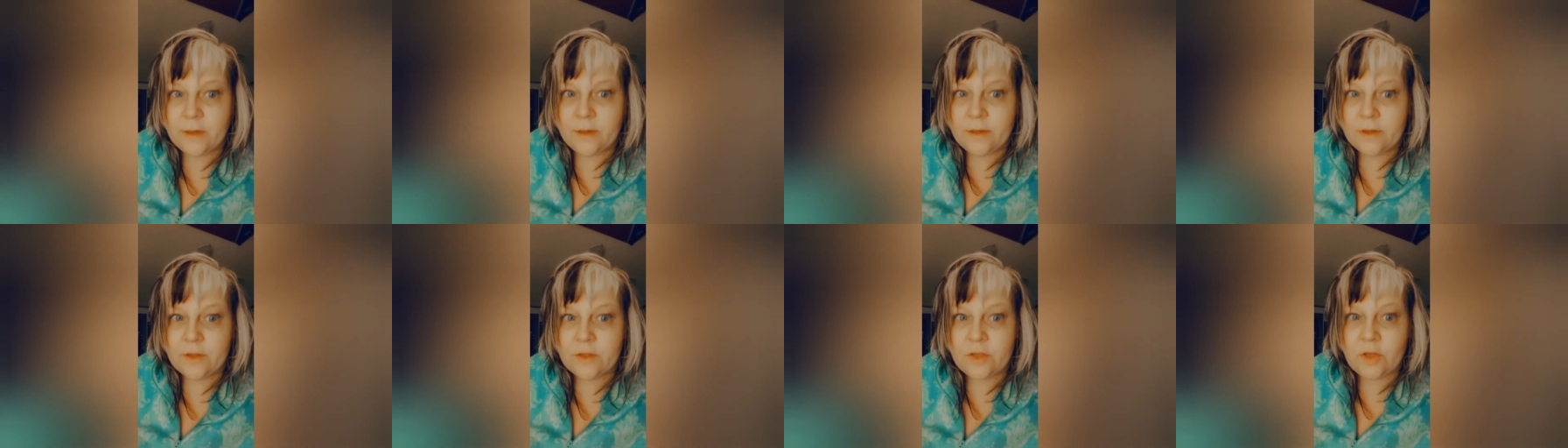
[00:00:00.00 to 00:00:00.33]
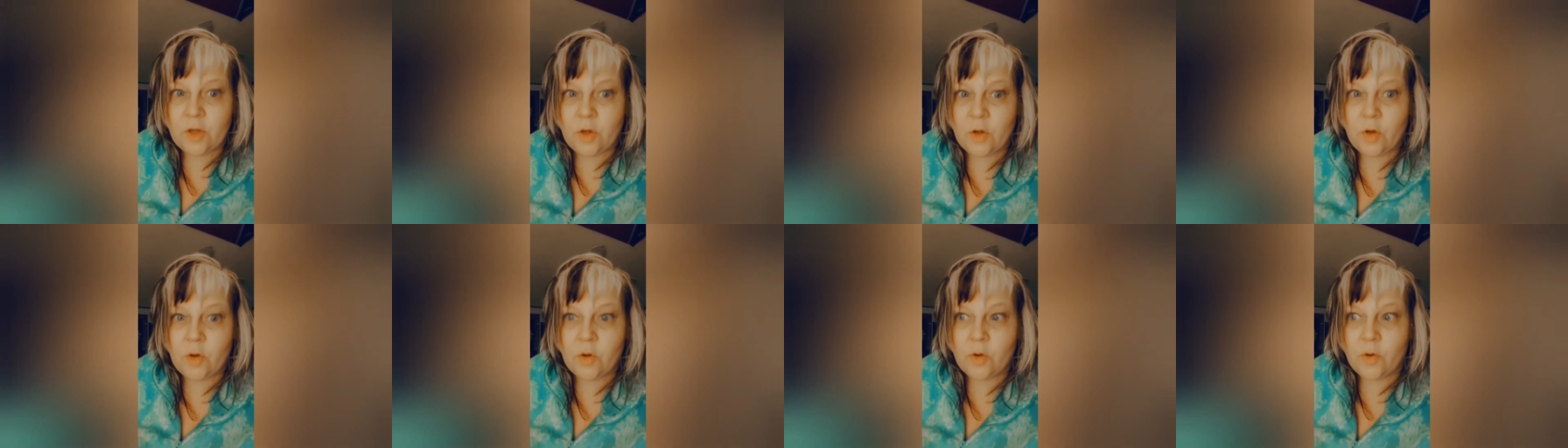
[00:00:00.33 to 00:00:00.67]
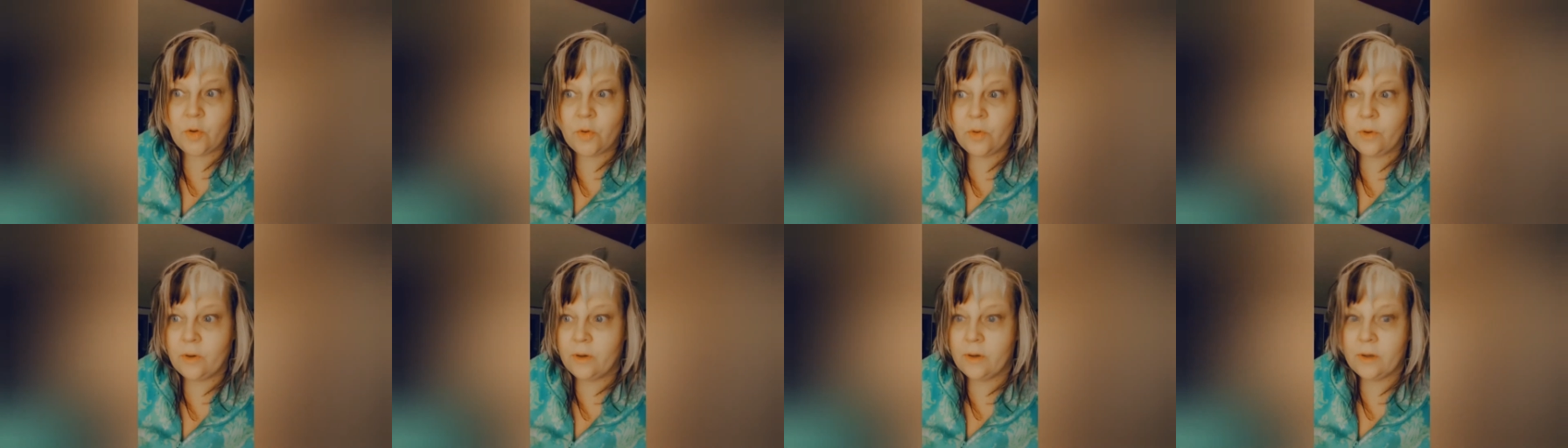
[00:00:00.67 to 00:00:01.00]

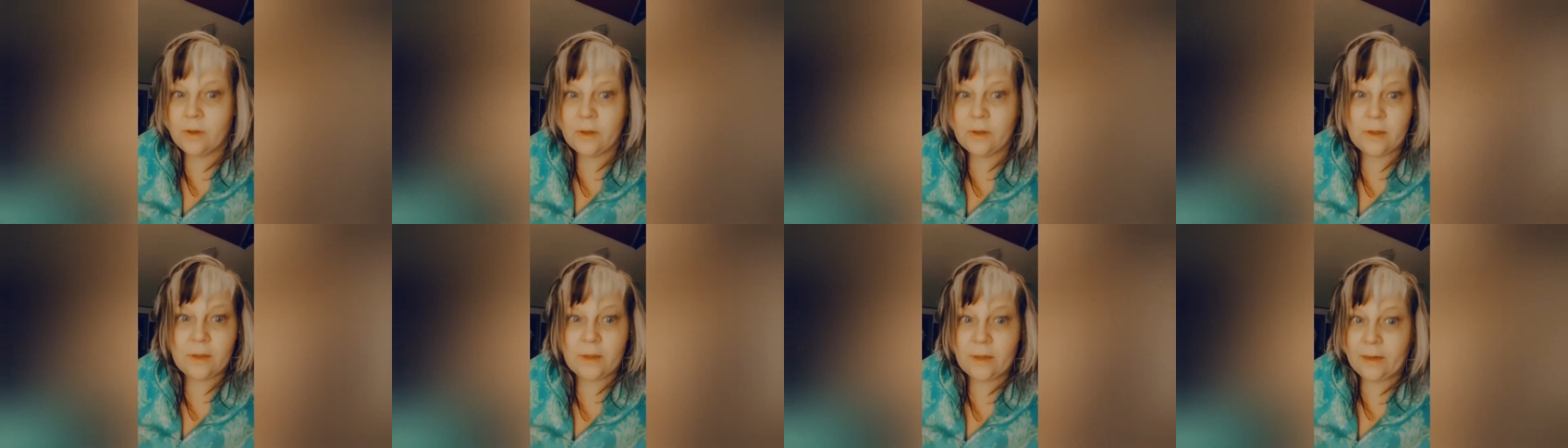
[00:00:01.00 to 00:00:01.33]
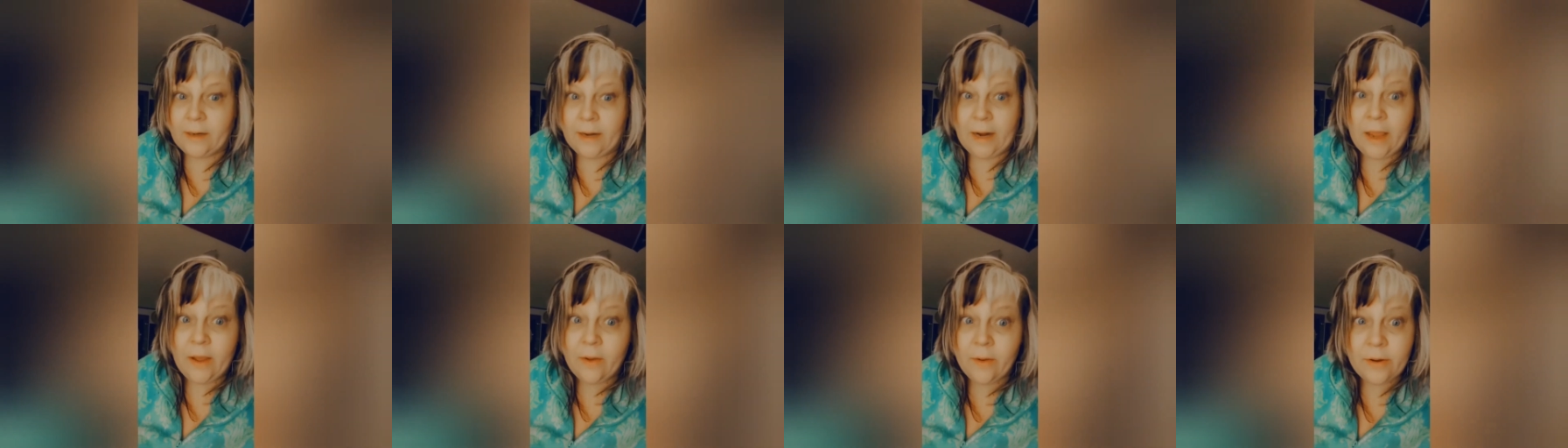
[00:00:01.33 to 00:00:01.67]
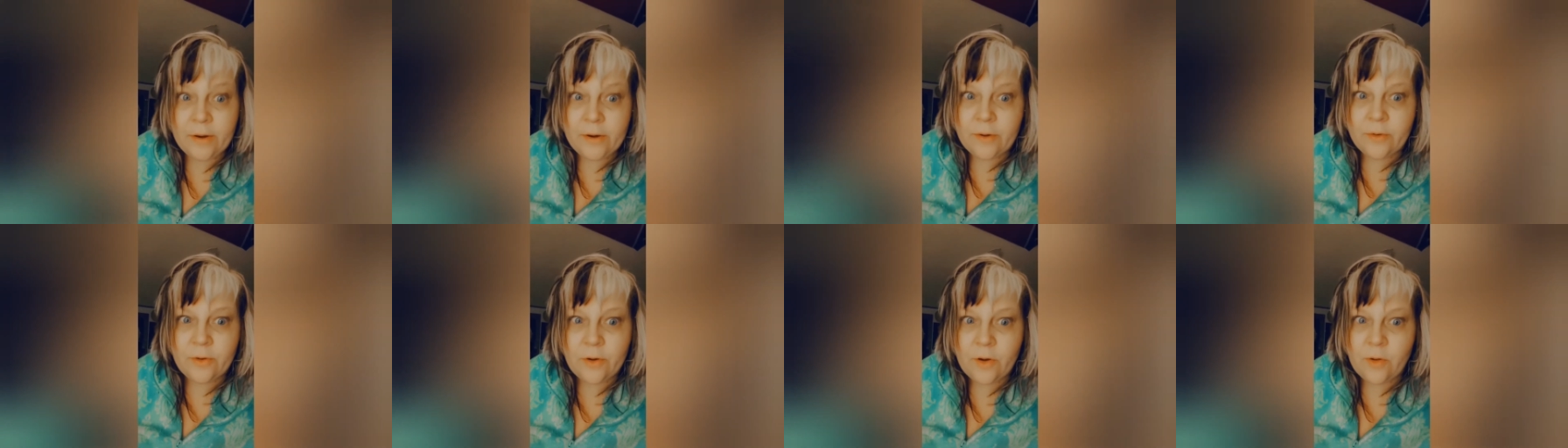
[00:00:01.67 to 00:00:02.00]
So now I
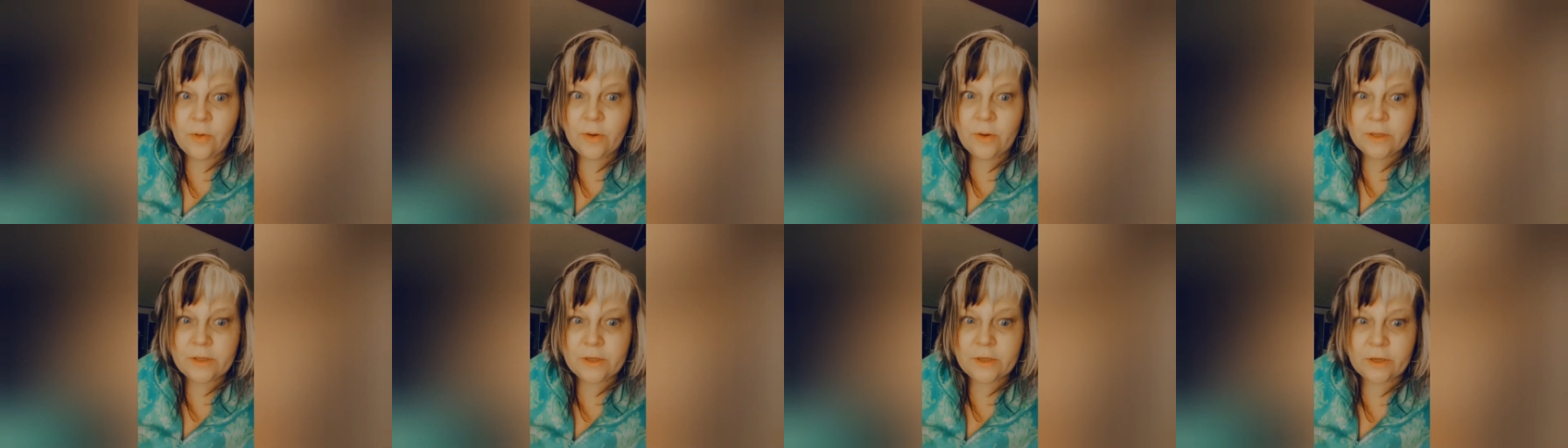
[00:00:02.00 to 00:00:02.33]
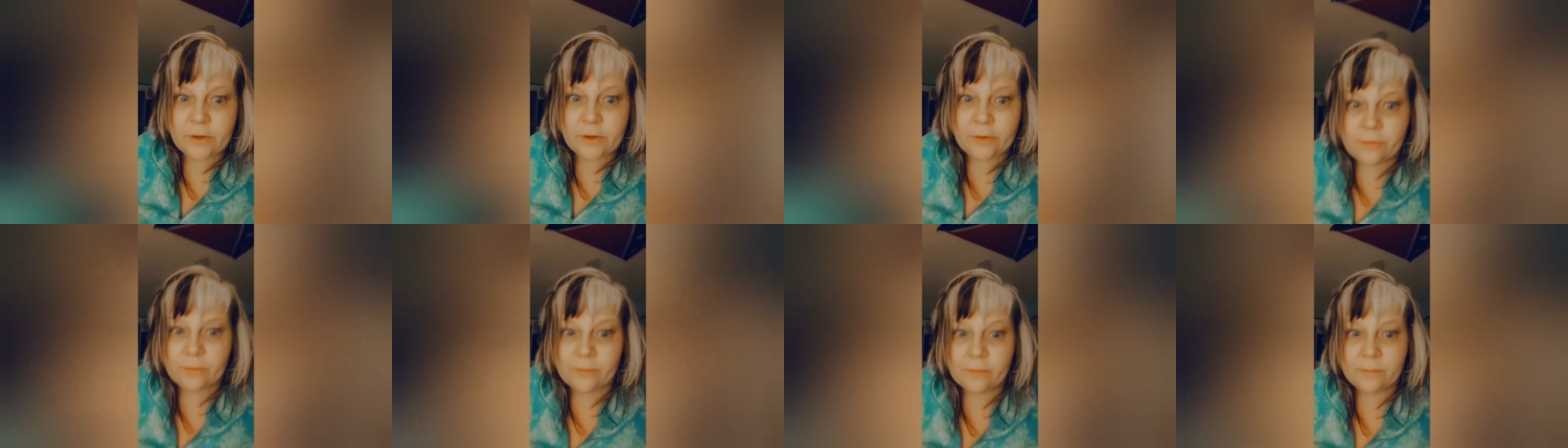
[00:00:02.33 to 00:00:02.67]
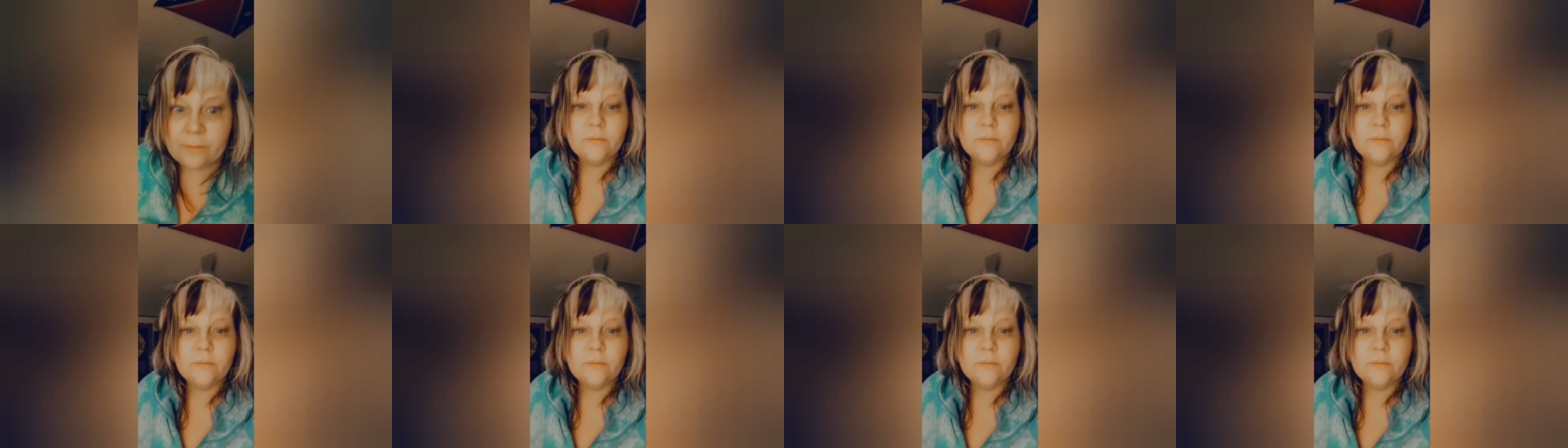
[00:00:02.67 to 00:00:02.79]
don't know what to do.